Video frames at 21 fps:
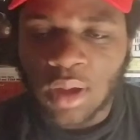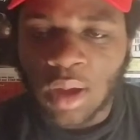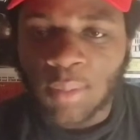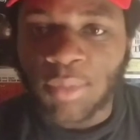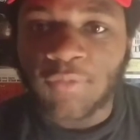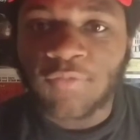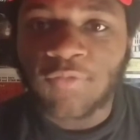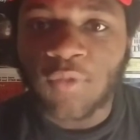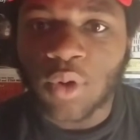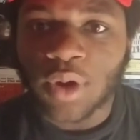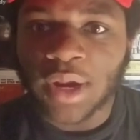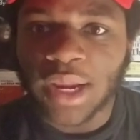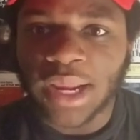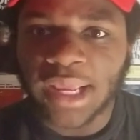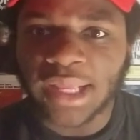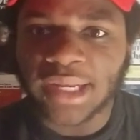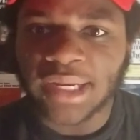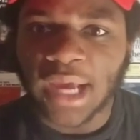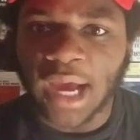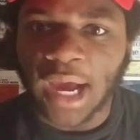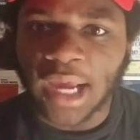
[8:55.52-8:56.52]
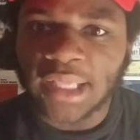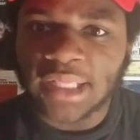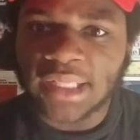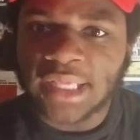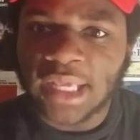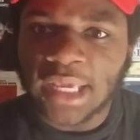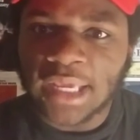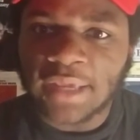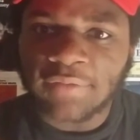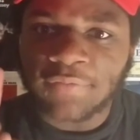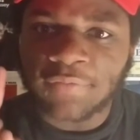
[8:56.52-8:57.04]
Beforehand, I
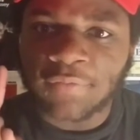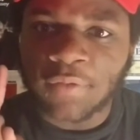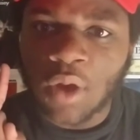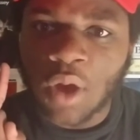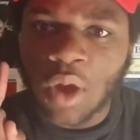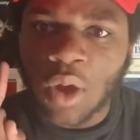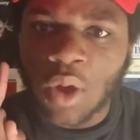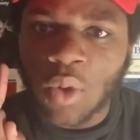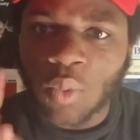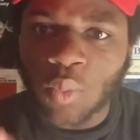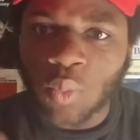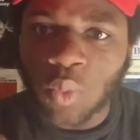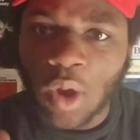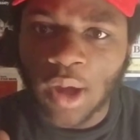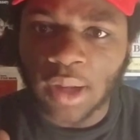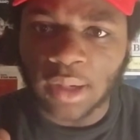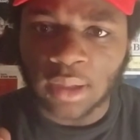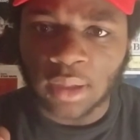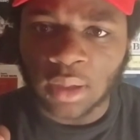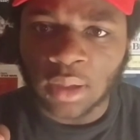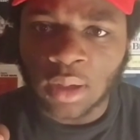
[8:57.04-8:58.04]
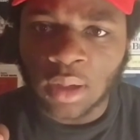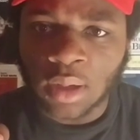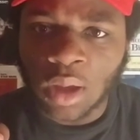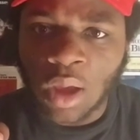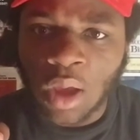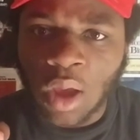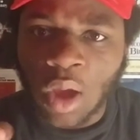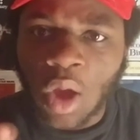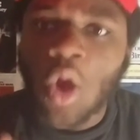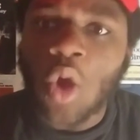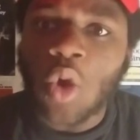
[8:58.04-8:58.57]
gave
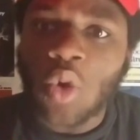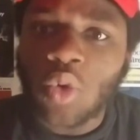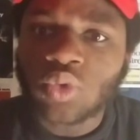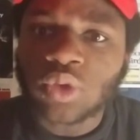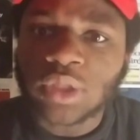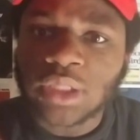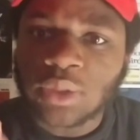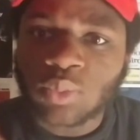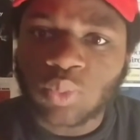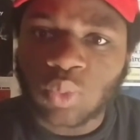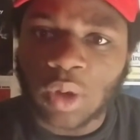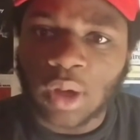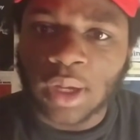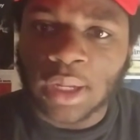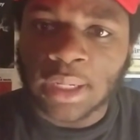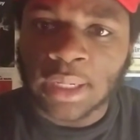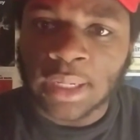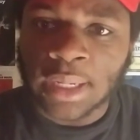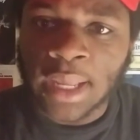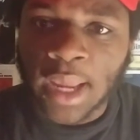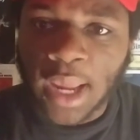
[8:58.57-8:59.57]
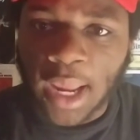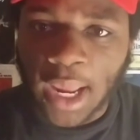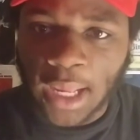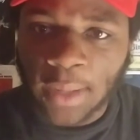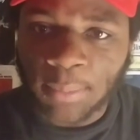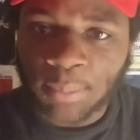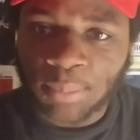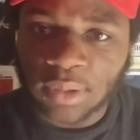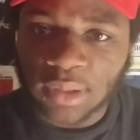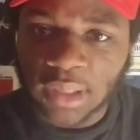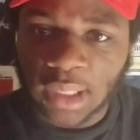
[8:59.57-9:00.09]
only one
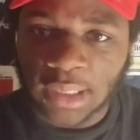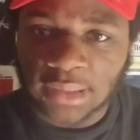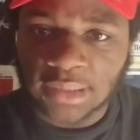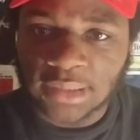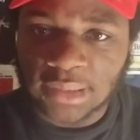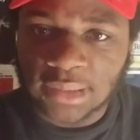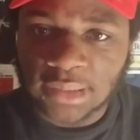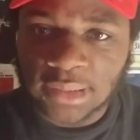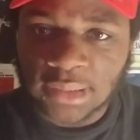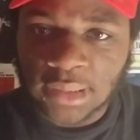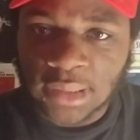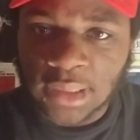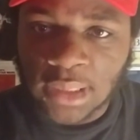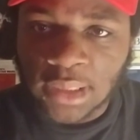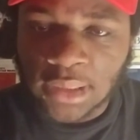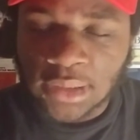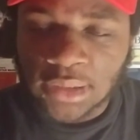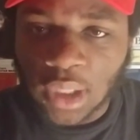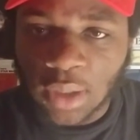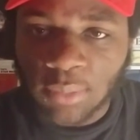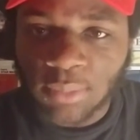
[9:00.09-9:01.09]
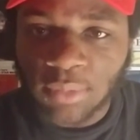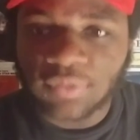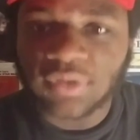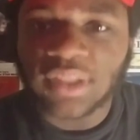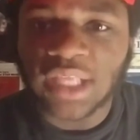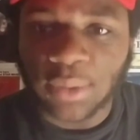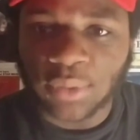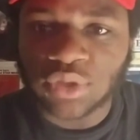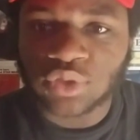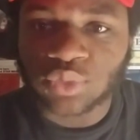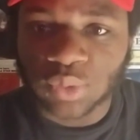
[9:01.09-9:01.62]
A+ to a movie
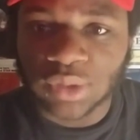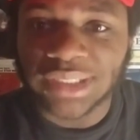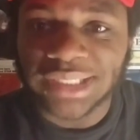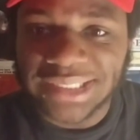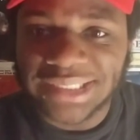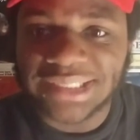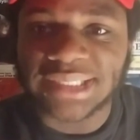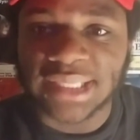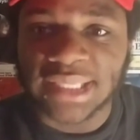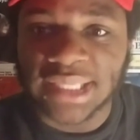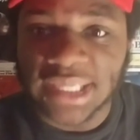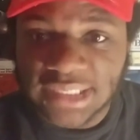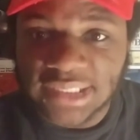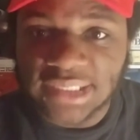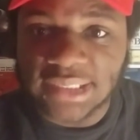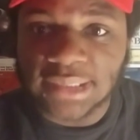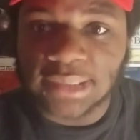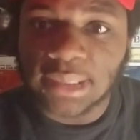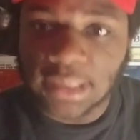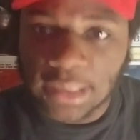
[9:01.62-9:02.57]
that was released this